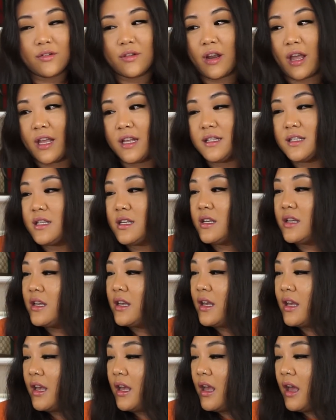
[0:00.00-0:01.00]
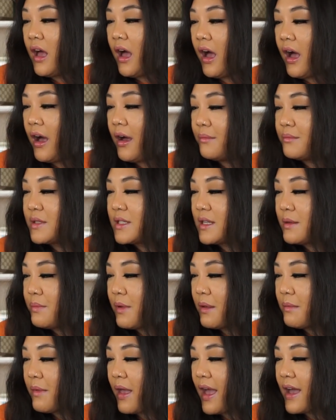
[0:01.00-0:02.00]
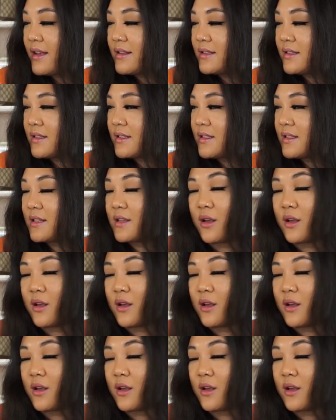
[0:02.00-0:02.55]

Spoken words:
night sleeping masks.